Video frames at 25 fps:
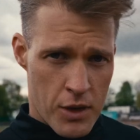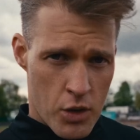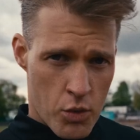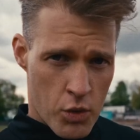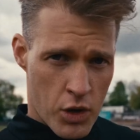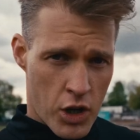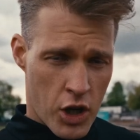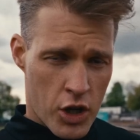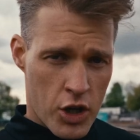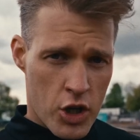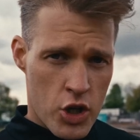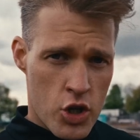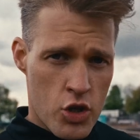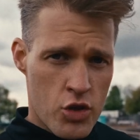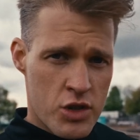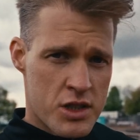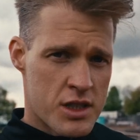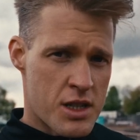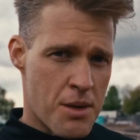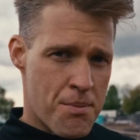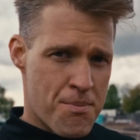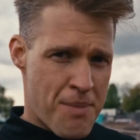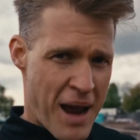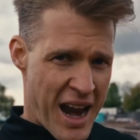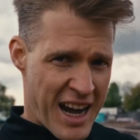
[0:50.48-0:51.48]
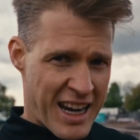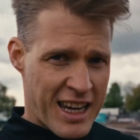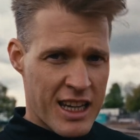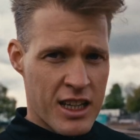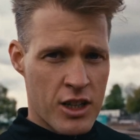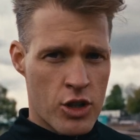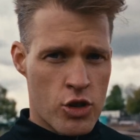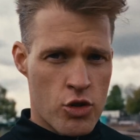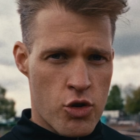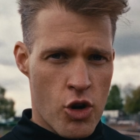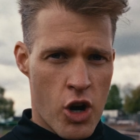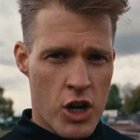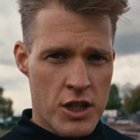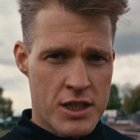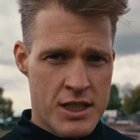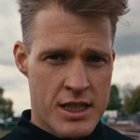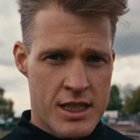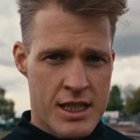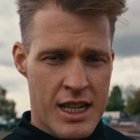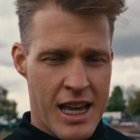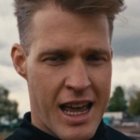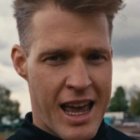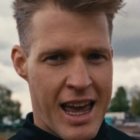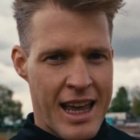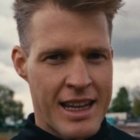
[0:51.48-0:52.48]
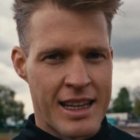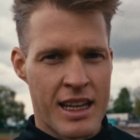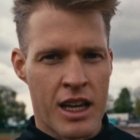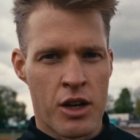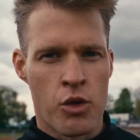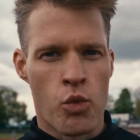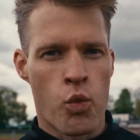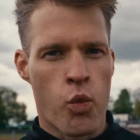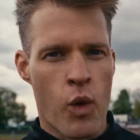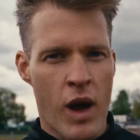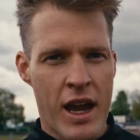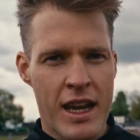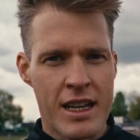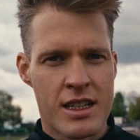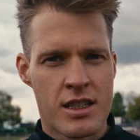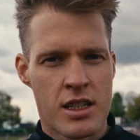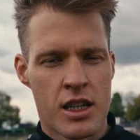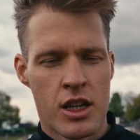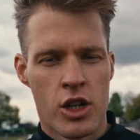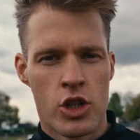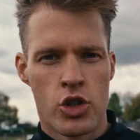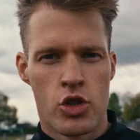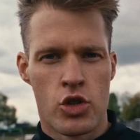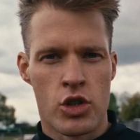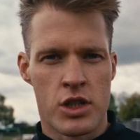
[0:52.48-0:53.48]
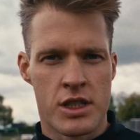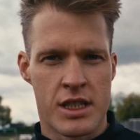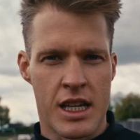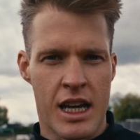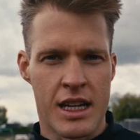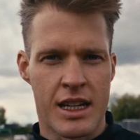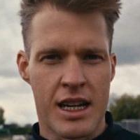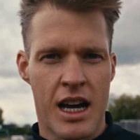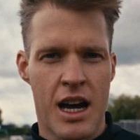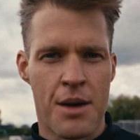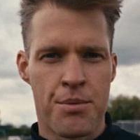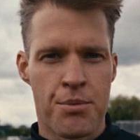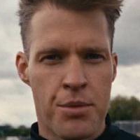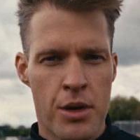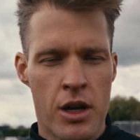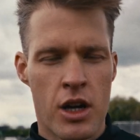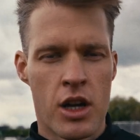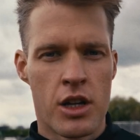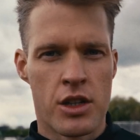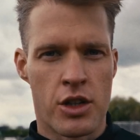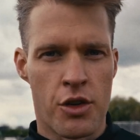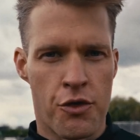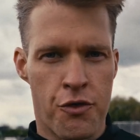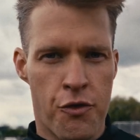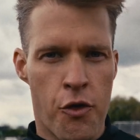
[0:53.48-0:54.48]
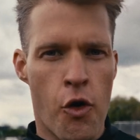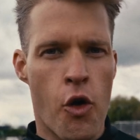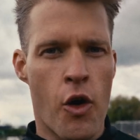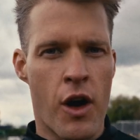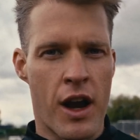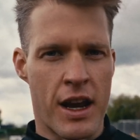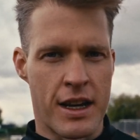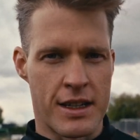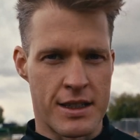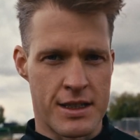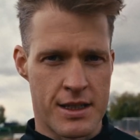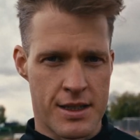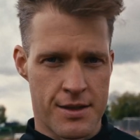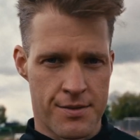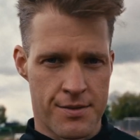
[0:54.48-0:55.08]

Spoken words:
we're gonna use the backhand cross and then wait to set up the forehand.